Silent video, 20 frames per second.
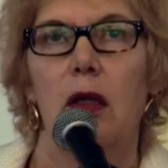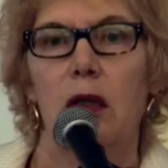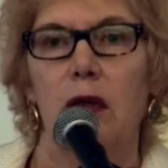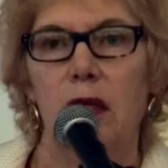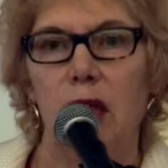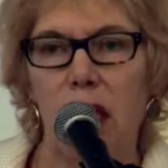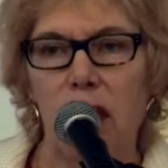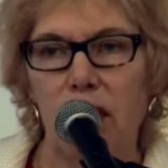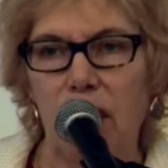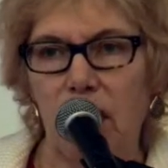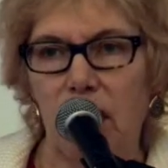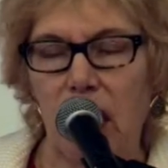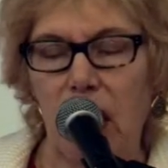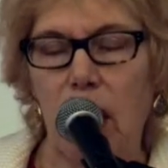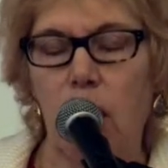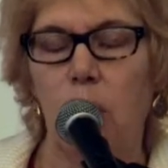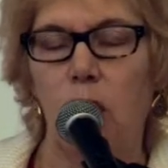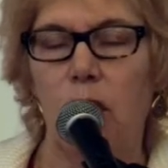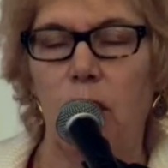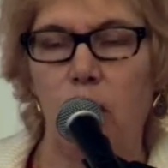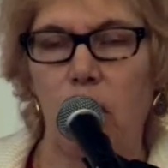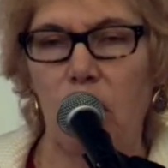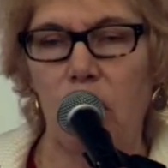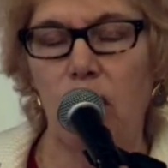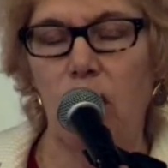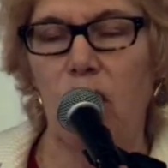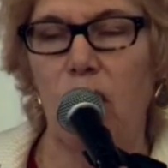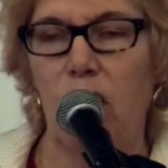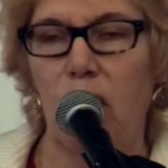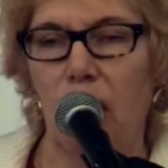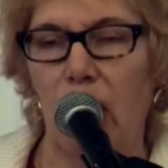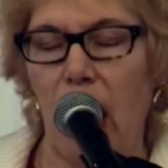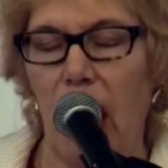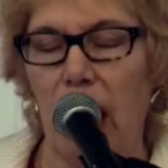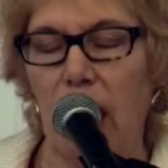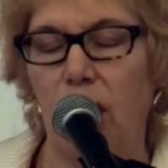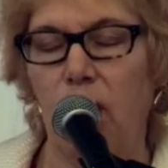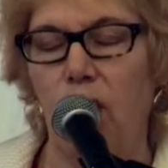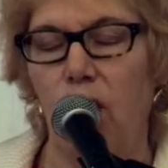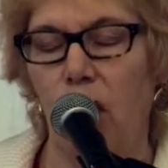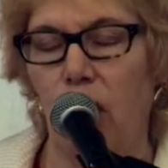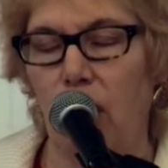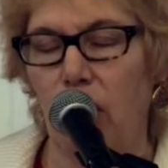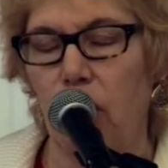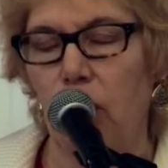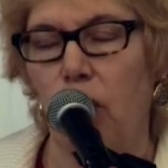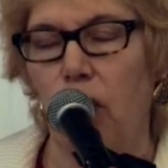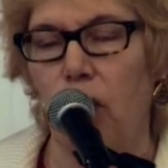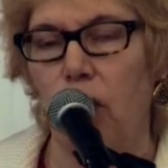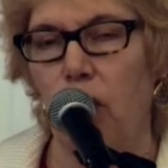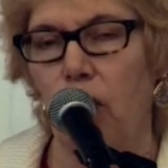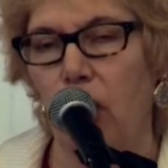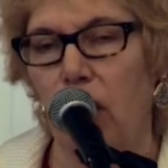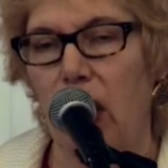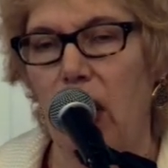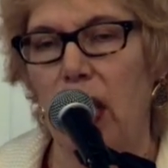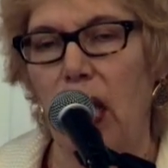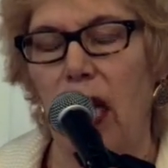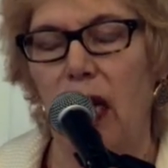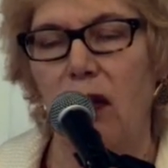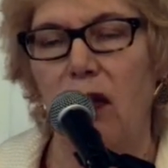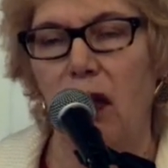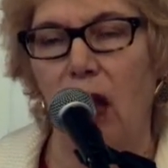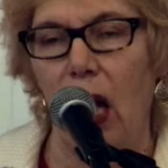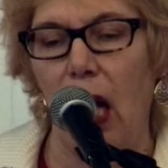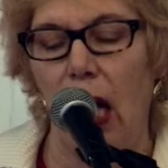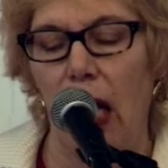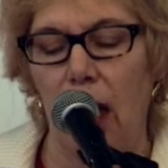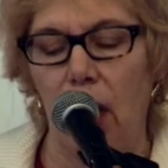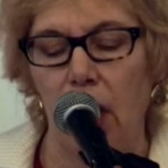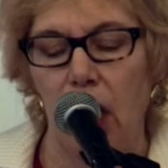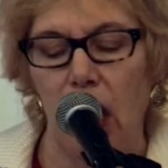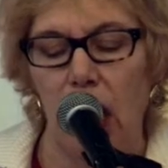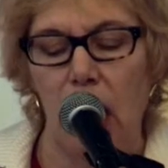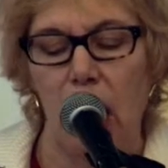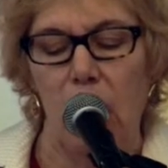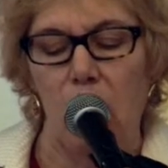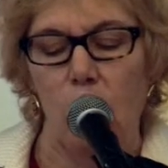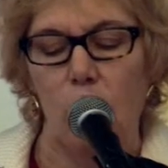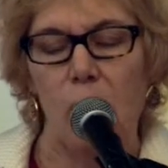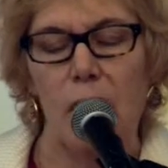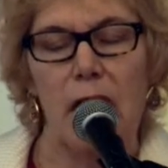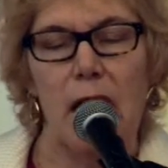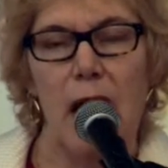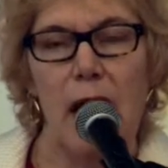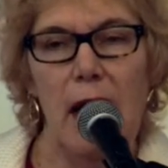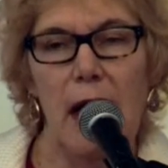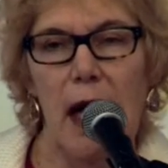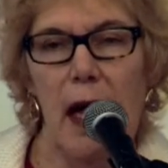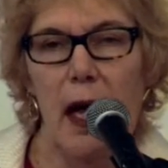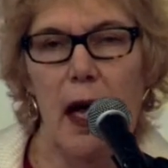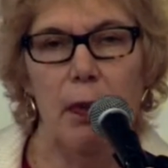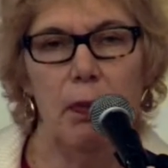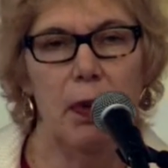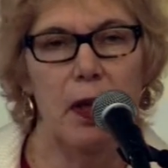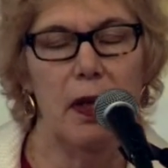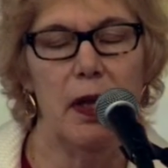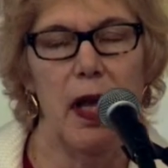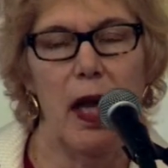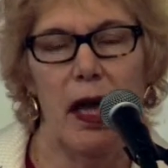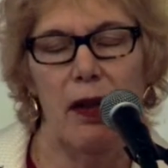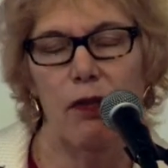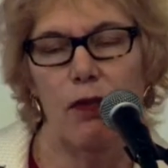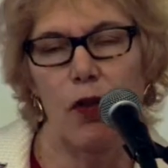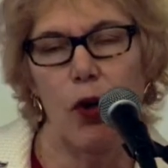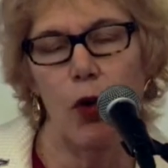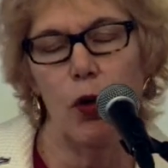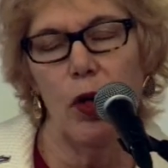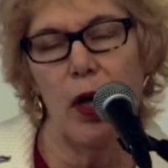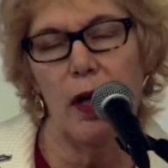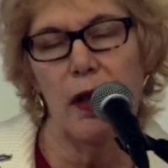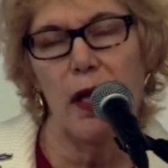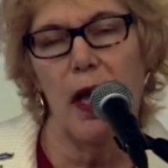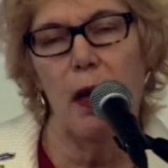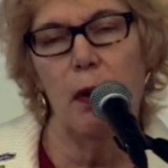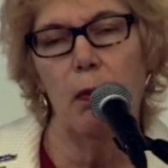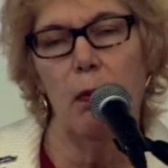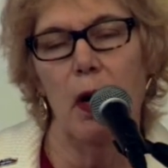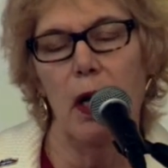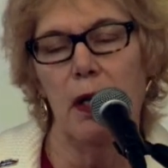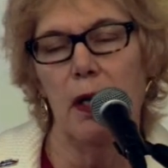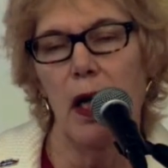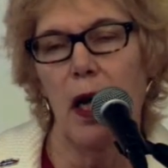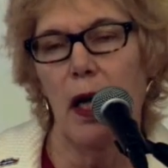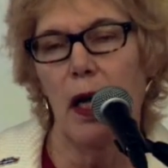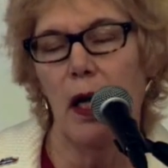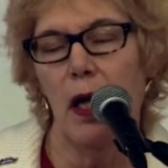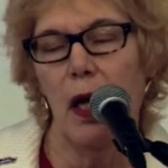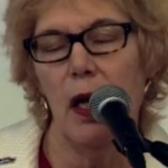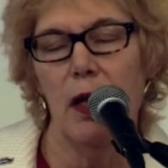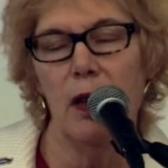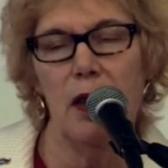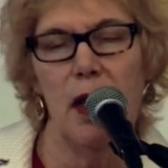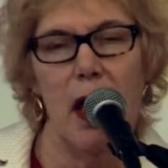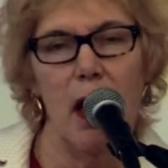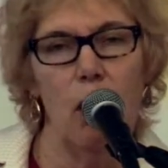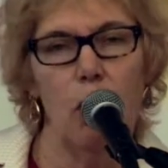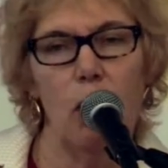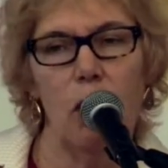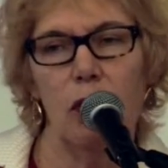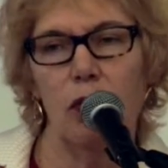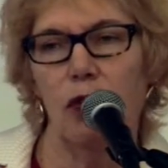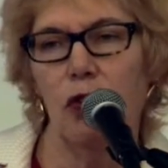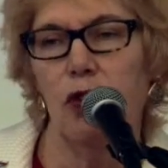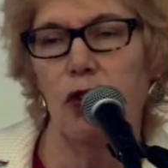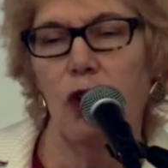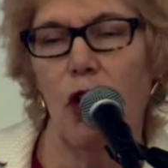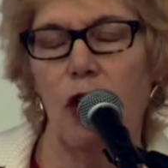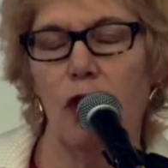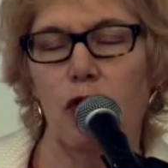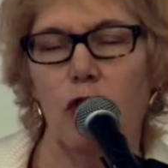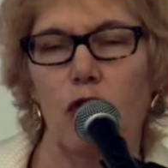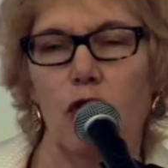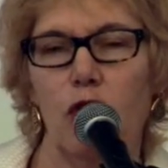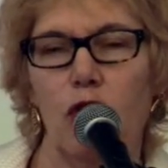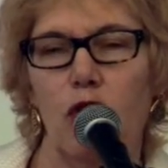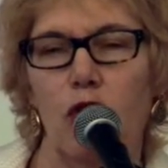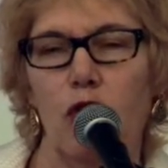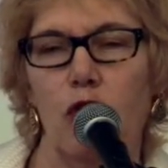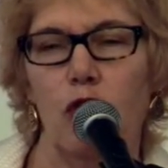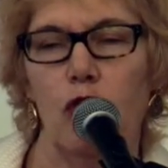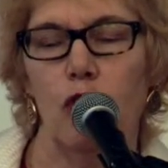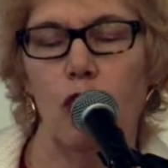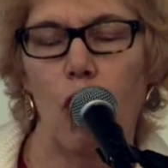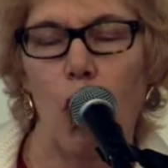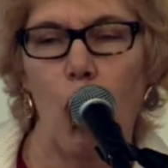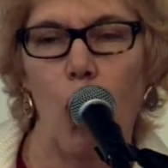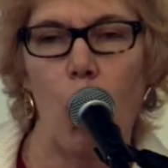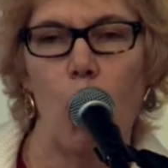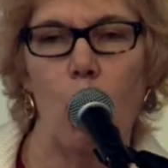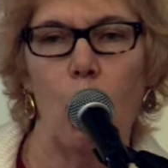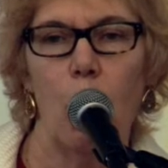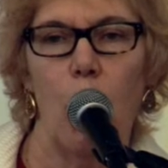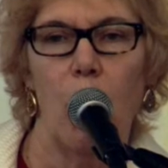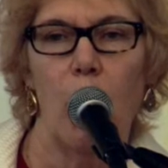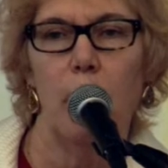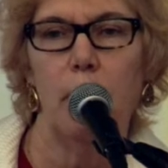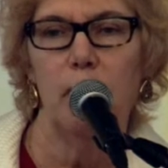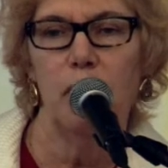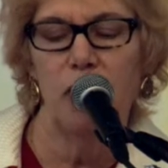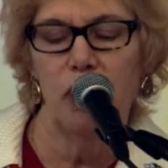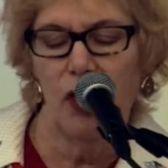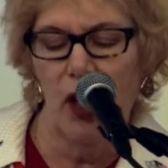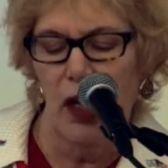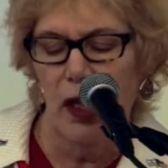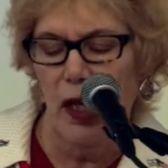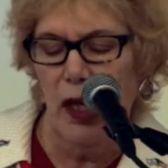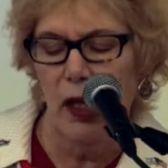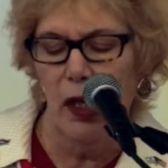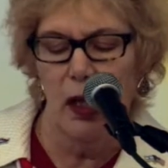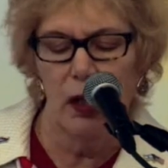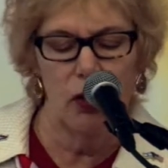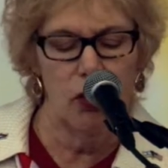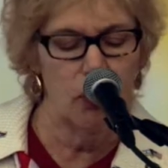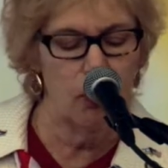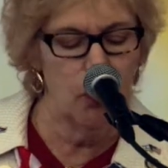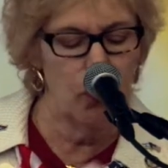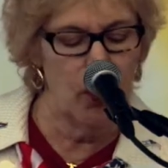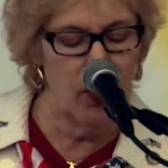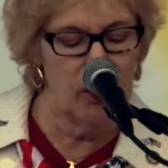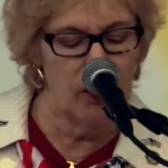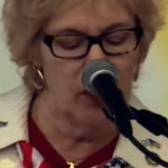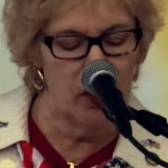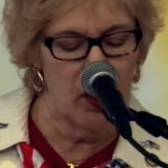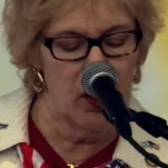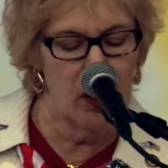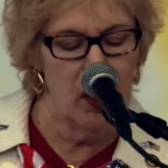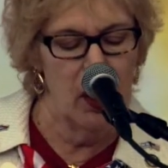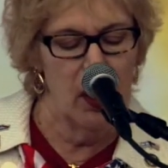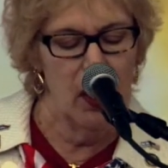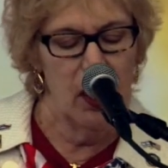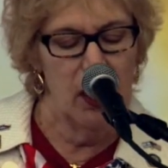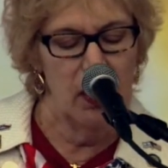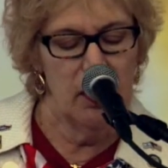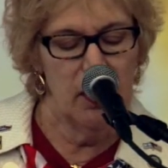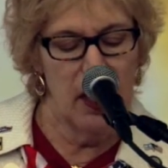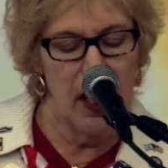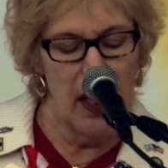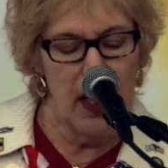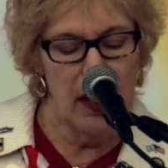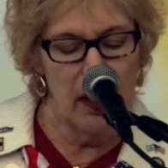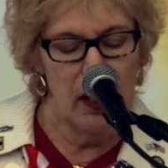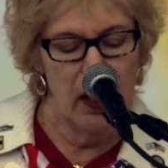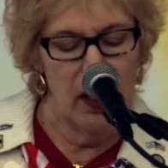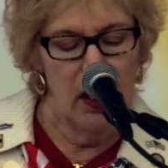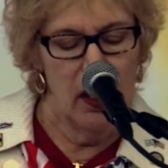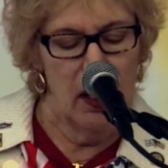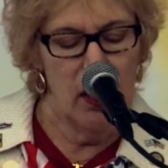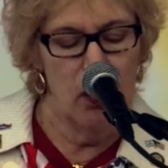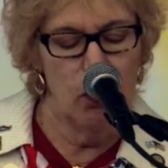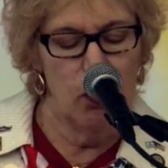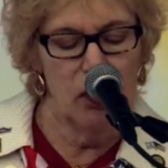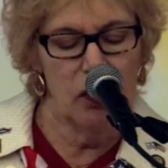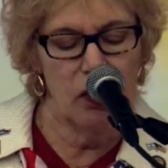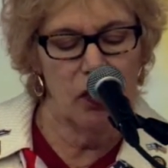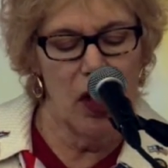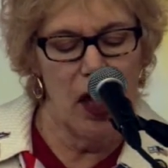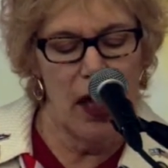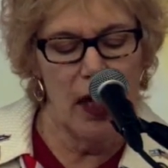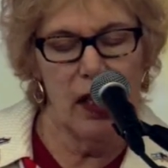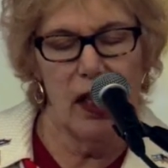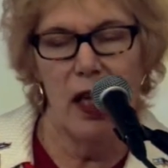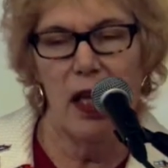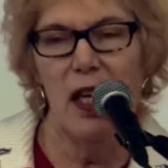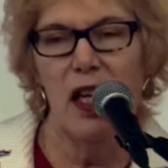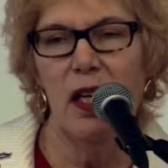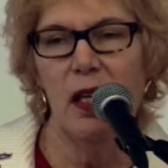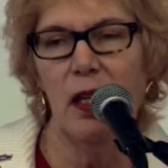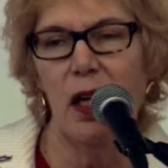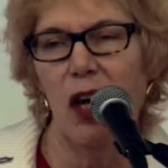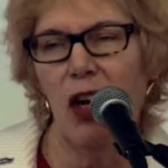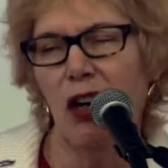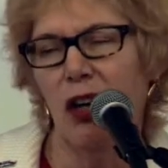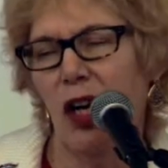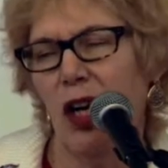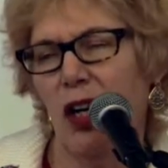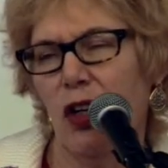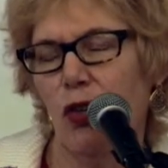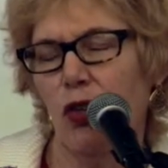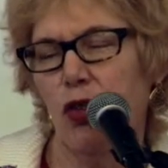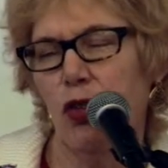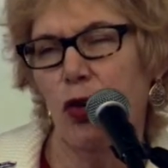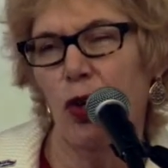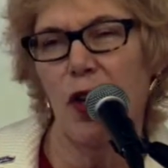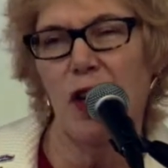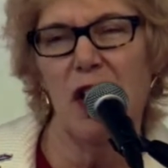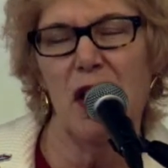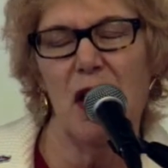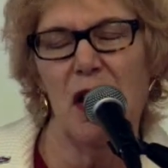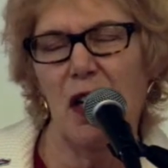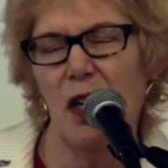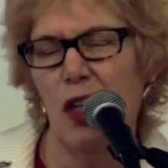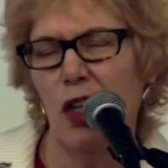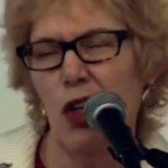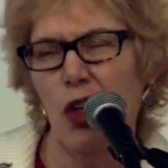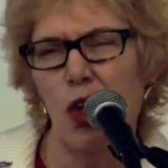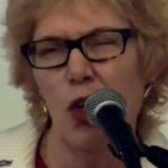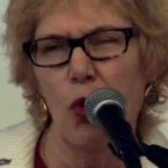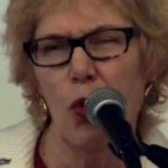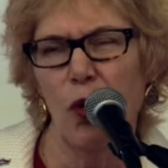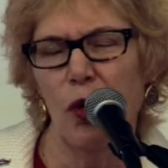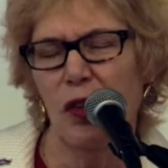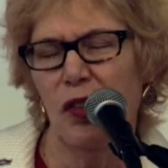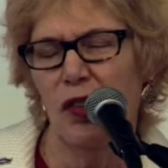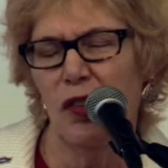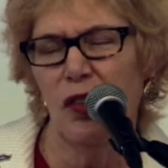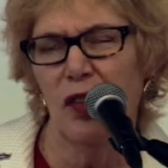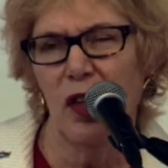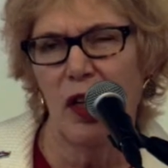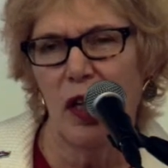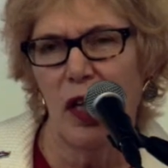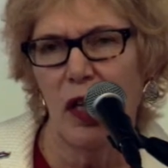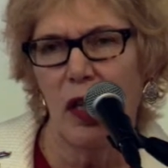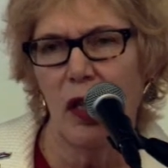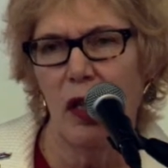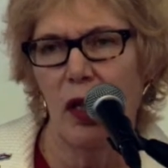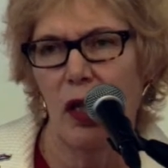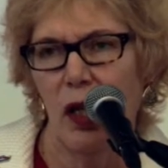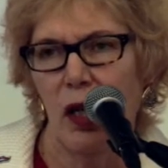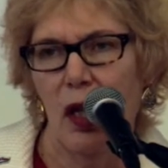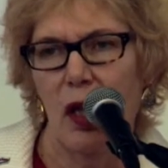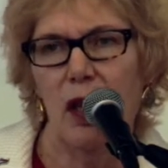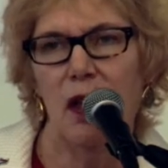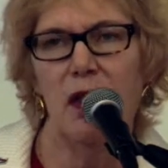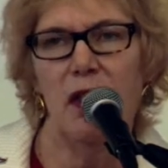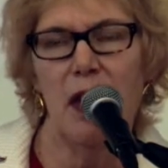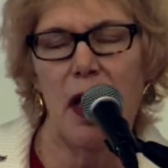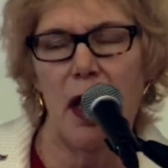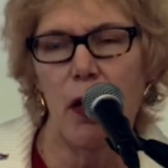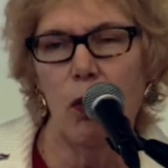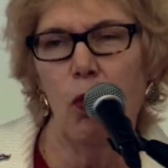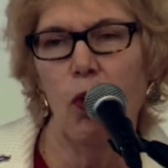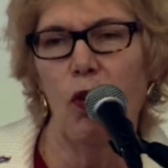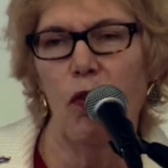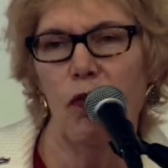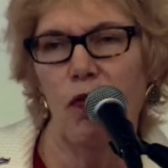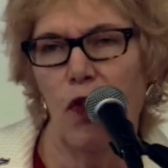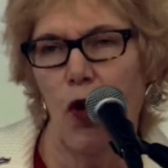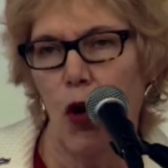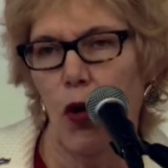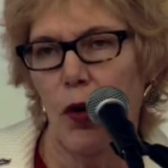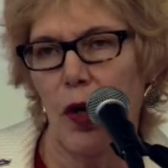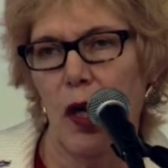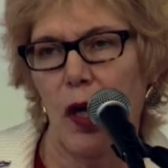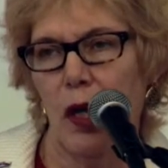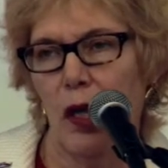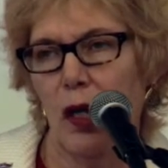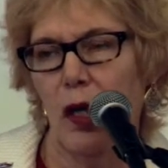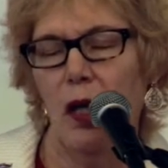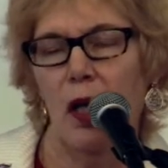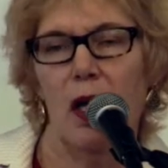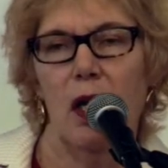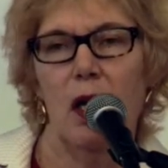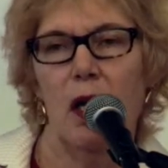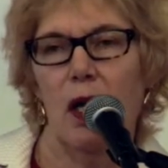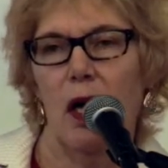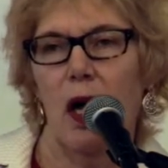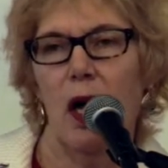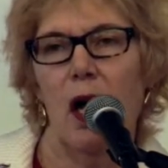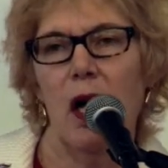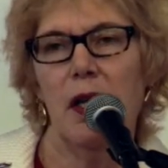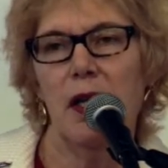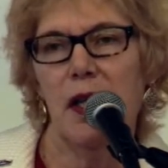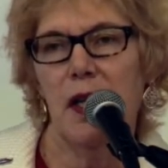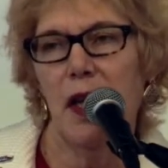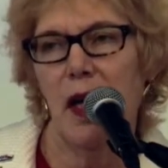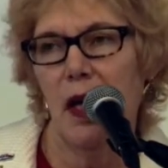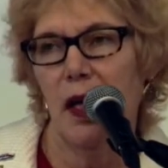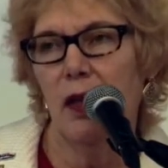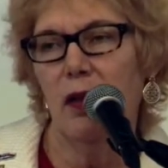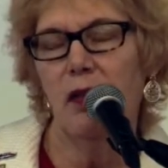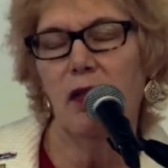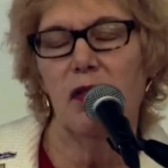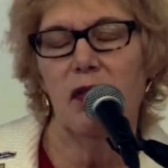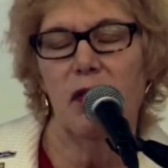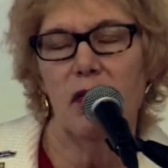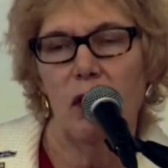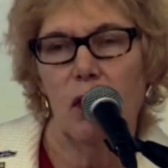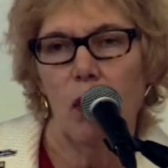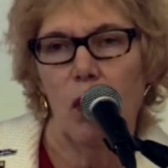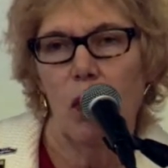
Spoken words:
D.C. with Christians United for Israel during that time when that happened, that vote on that Monday, and that was just so upsetting and depressing that it was like in our country, in New York City, they were voting against